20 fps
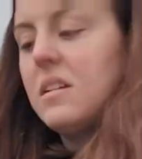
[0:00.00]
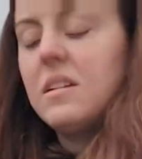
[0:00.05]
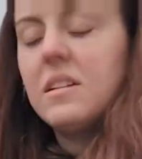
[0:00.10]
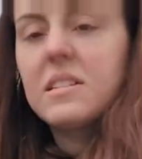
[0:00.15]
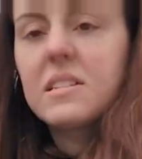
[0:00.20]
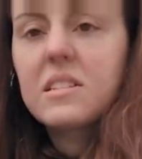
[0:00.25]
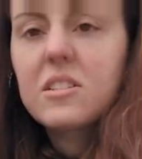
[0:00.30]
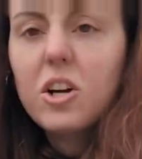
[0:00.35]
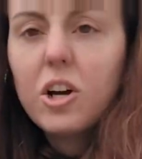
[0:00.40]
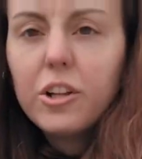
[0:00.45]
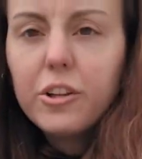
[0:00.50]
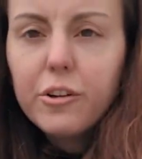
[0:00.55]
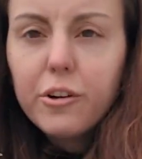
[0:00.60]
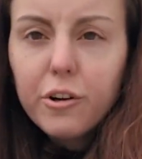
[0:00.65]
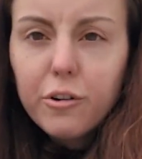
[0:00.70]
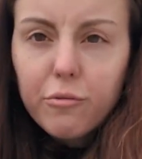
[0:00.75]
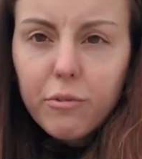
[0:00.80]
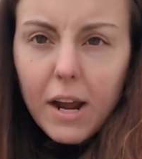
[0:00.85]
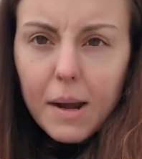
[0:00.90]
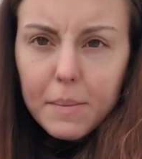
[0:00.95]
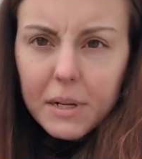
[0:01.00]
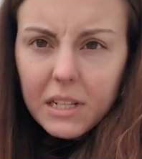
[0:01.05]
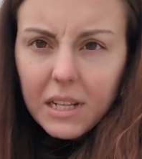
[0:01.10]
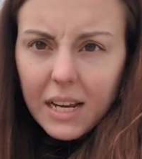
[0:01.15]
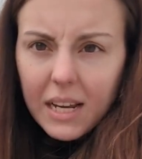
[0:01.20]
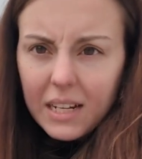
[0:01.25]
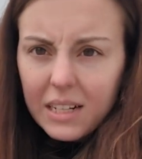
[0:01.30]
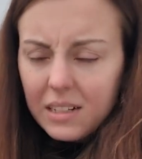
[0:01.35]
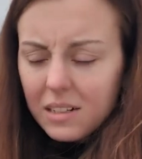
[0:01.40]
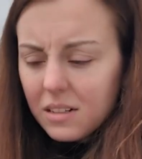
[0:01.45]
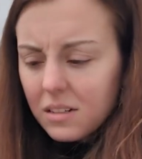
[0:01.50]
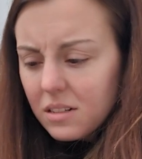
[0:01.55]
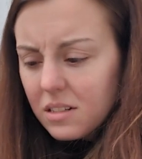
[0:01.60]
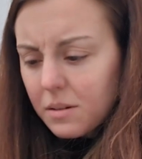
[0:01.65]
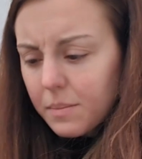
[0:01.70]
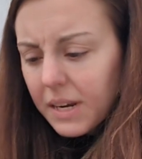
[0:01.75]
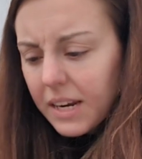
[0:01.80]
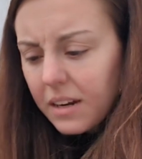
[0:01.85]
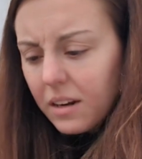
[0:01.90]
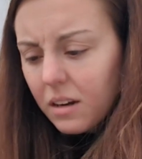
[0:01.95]
This is called the Ramelette
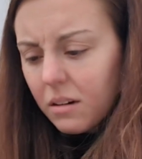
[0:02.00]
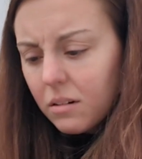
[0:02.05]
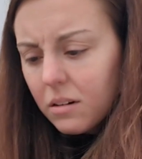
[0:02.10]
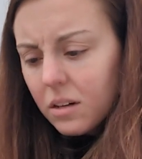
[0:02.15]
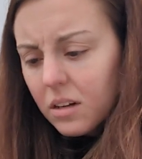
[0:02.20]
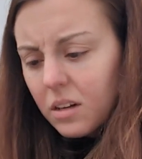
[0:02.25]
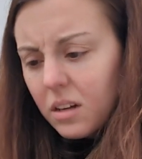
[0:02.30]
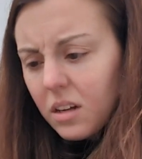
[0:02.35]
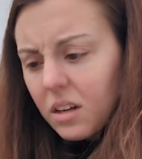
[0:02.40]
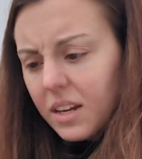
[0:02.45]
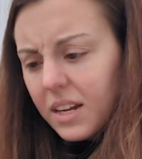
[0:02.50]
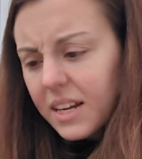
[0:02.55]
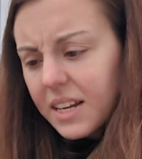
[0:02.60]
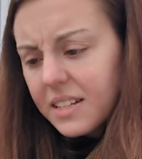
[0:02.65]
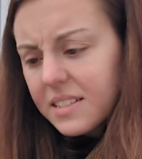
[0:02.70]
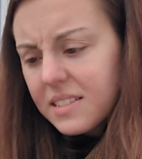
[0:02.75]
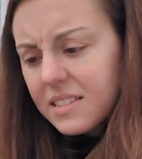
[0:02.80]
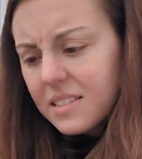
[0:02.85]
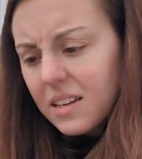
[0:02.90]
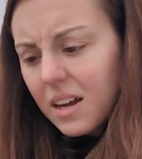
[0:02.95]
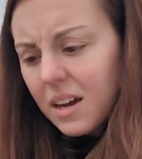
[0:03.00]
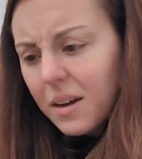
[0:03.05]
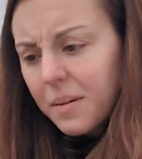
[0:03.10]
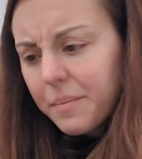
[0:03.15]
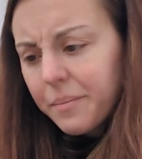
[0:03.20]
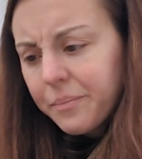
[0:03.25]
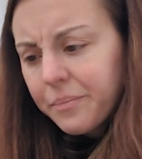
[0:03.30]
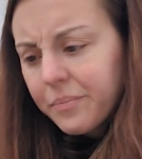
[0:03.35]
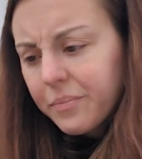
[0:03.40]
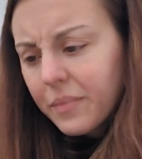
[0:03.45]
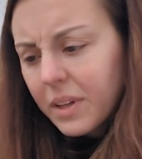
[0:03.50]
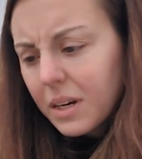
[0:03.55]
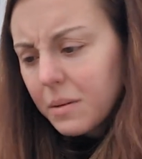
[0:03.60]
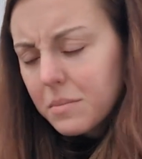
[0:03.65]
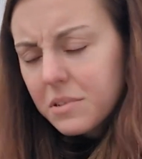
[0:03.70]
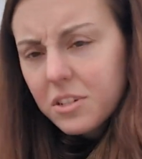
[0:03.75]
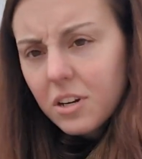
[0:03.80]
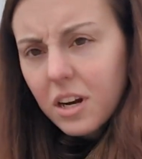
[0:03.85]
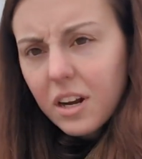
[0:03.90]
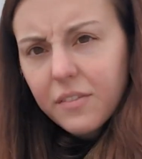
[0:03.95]
tomato. It's, and
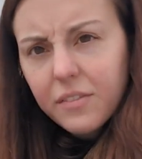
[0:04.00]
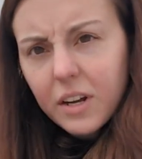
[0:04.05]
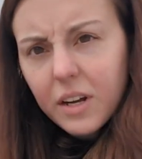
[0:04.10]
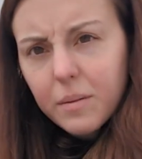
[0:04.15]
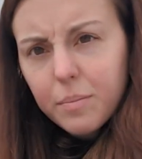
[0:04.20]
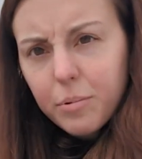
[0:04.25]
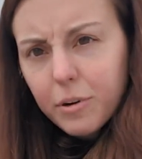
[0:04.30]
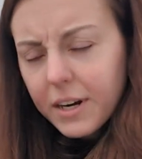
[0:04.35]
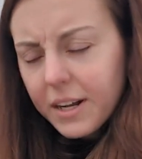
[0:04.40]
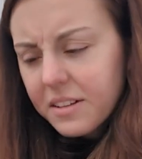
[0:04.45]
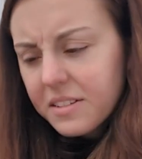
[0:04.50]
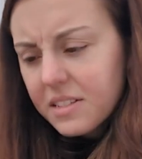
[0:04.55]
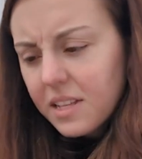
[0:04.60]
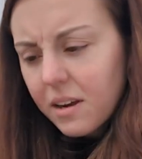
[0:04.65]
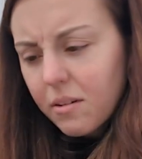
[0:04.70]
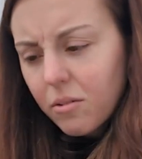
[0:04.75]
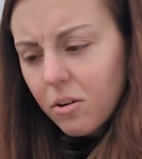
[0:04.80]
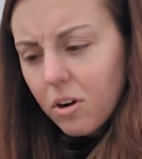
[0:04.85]
I'm sorry if I pronounced that